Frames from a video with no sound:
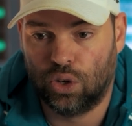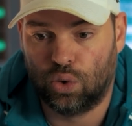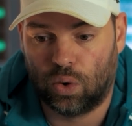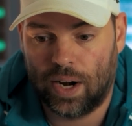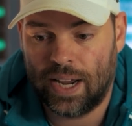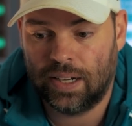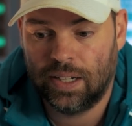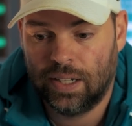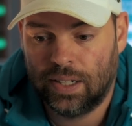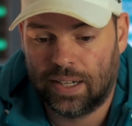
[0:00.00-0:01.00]
great
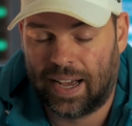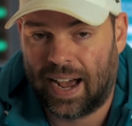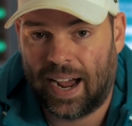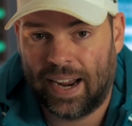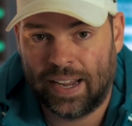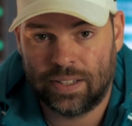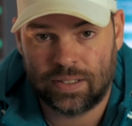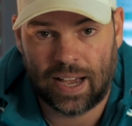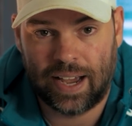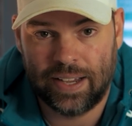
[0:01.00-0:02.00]
high
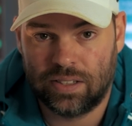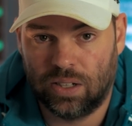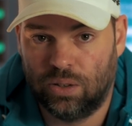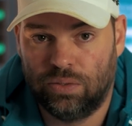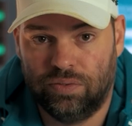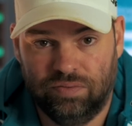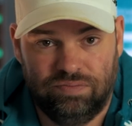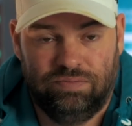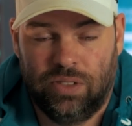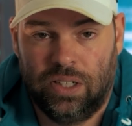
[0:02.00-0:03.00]
ISO
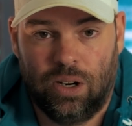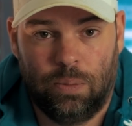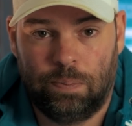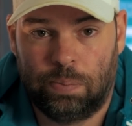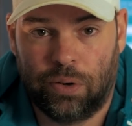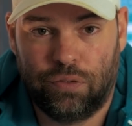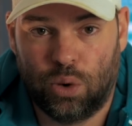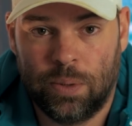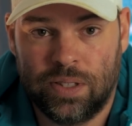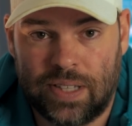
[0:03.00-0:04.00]

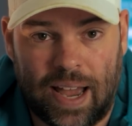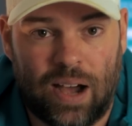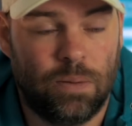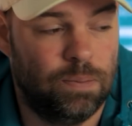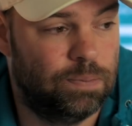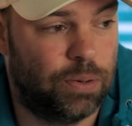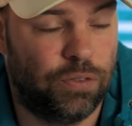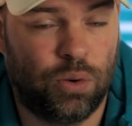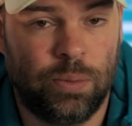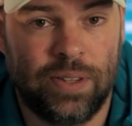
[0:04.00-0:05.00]
performance,
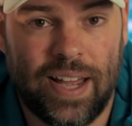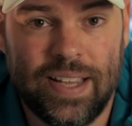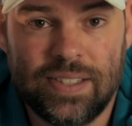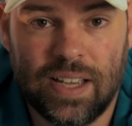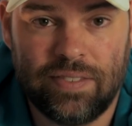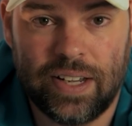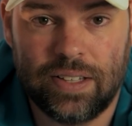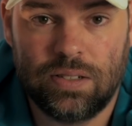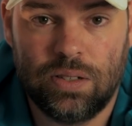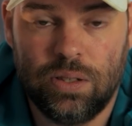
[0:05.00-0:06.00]
outperforming the
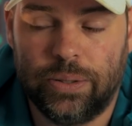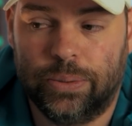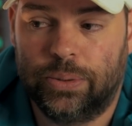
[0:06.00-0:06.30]
A7S too.